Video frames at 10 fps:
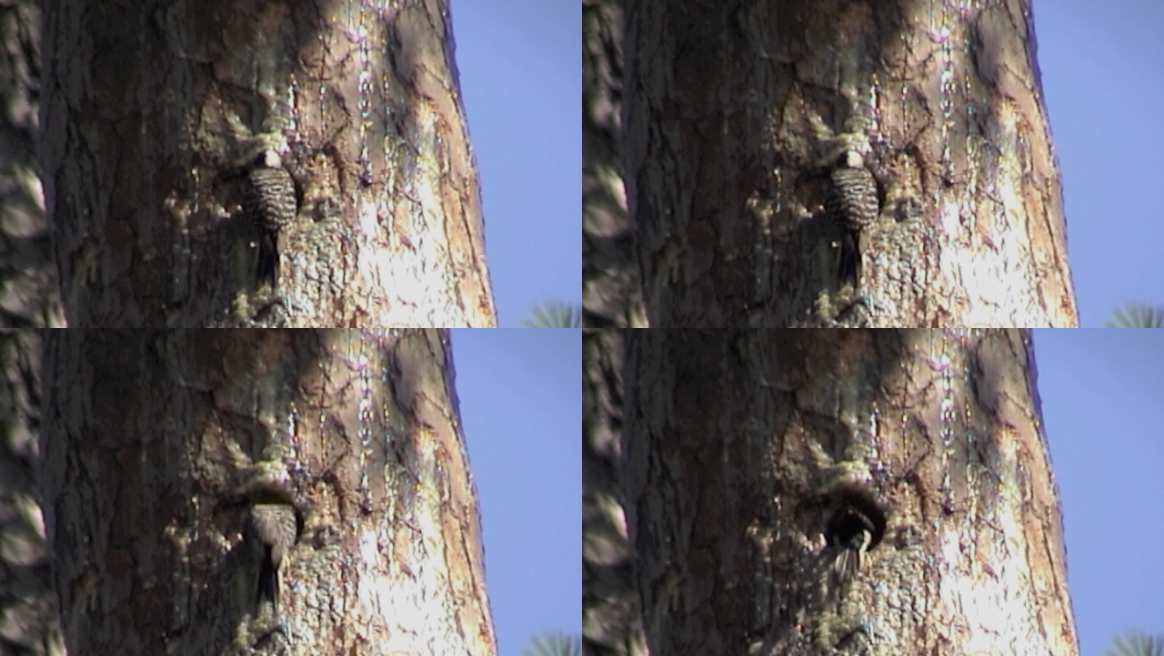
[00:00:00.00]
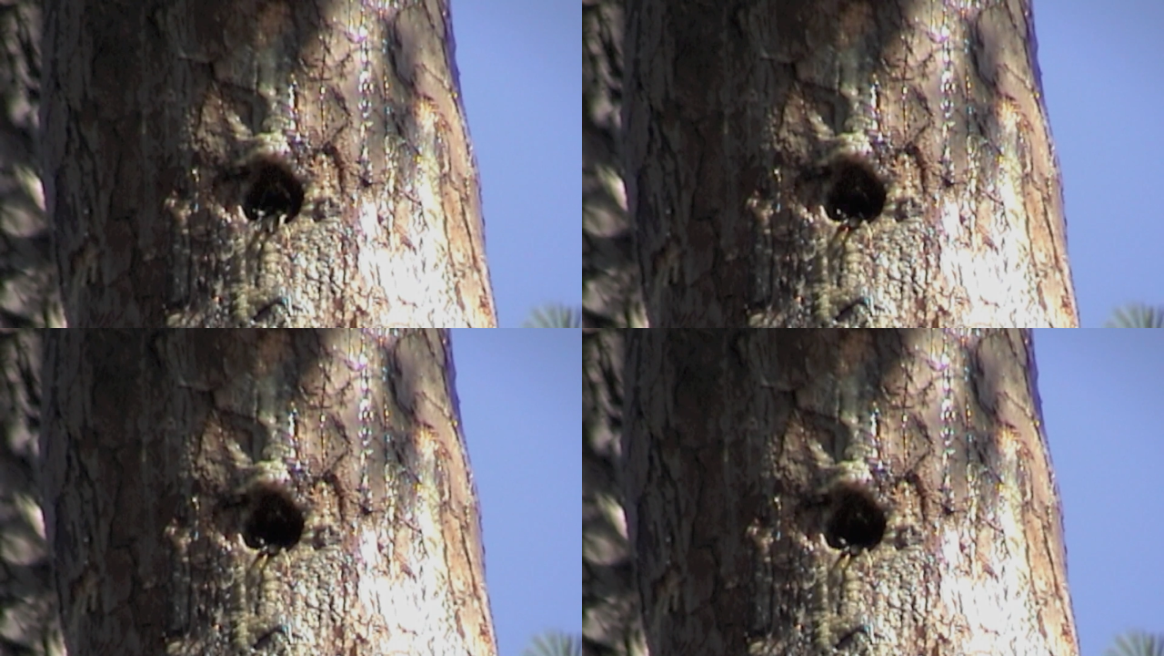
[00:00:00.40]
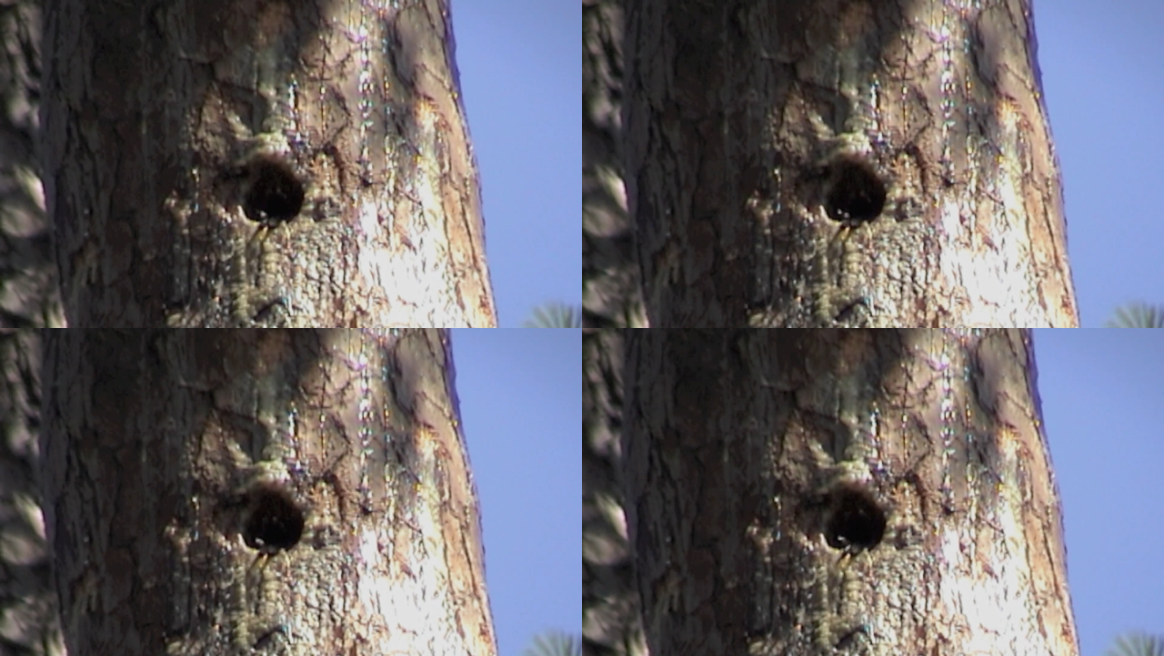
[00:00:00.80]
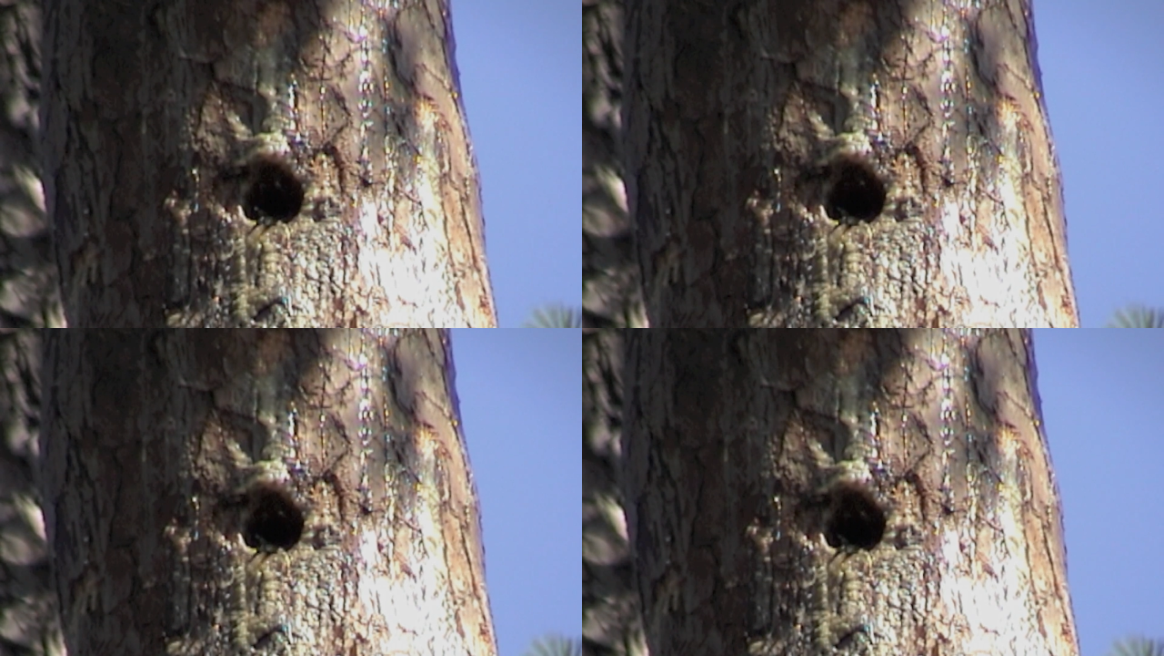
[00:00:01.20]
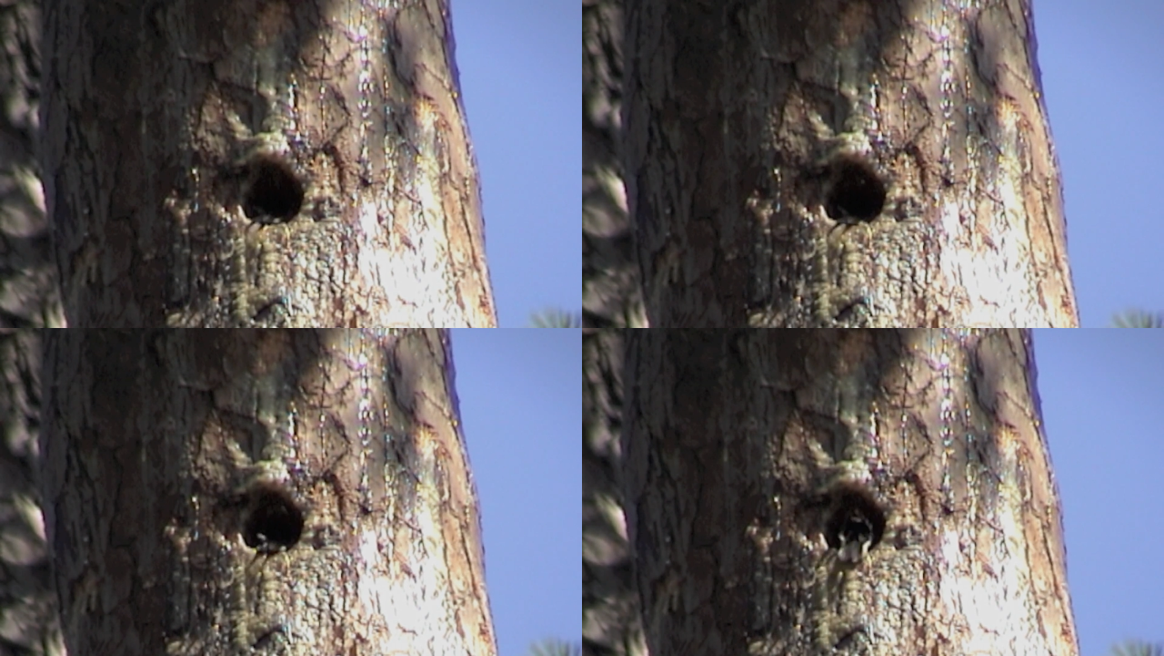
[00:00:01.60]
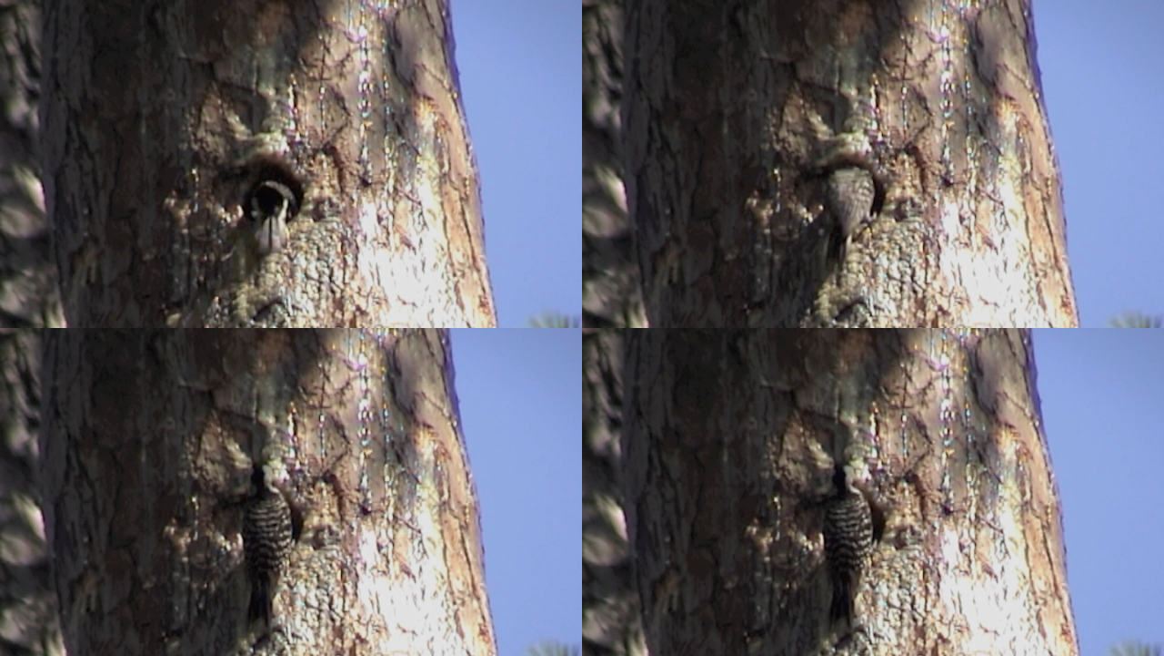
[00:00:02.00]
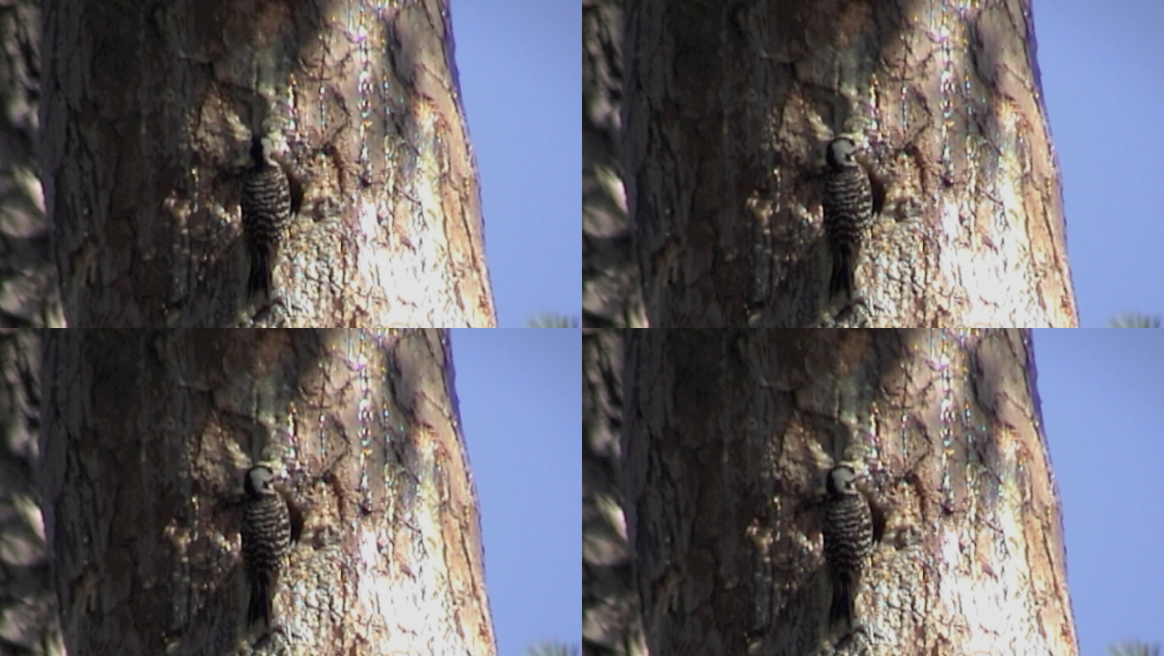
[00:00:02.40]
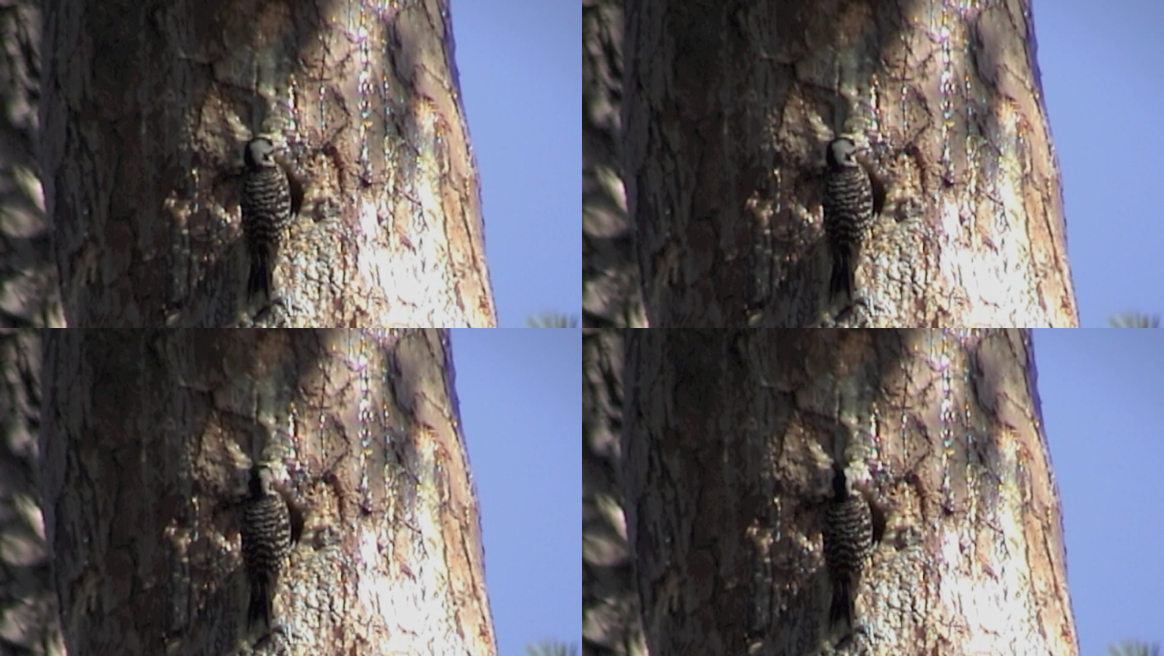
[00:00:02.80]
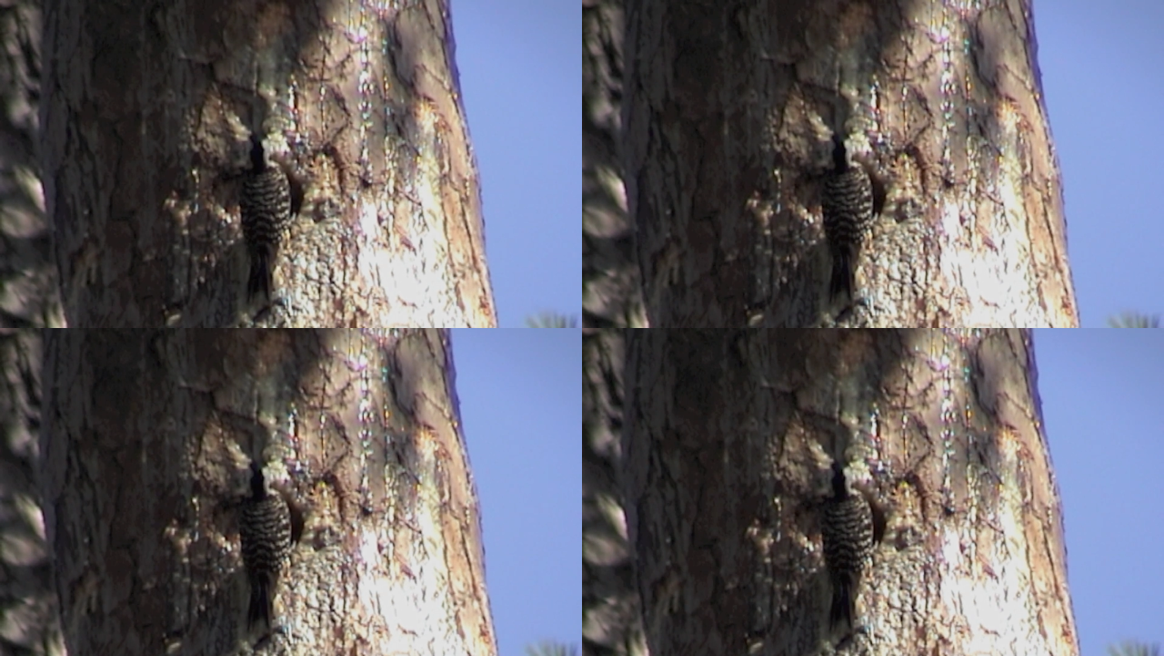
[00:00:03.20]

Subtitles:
No face is visible, so there are no lips to read.